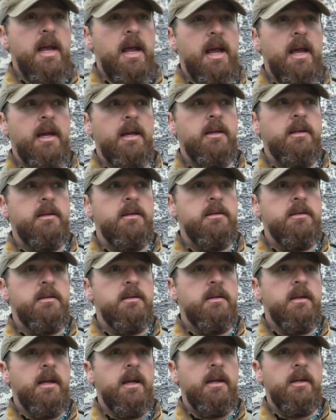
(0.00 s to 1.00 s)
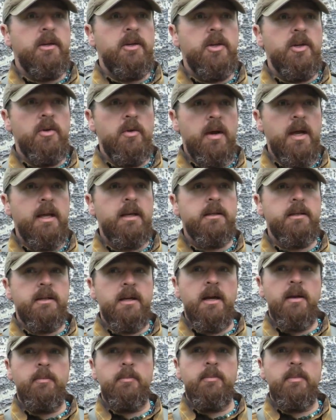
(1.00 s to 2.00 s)
and and you
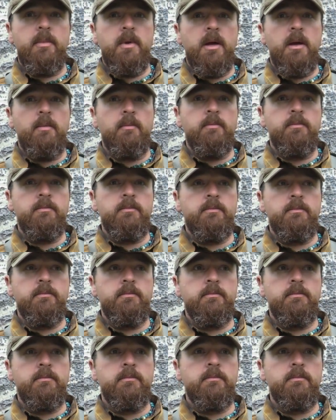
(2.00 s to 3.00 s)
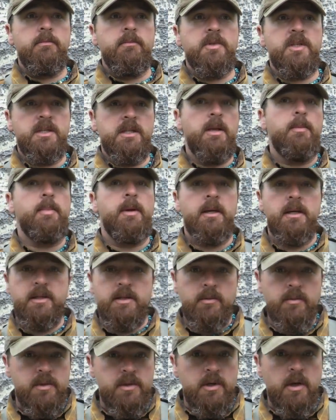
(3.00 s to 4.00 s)
ended up um, slipping
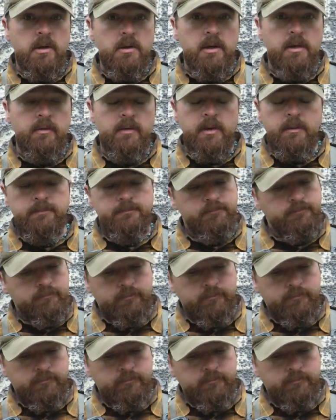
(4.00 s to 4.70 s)
as the result of it.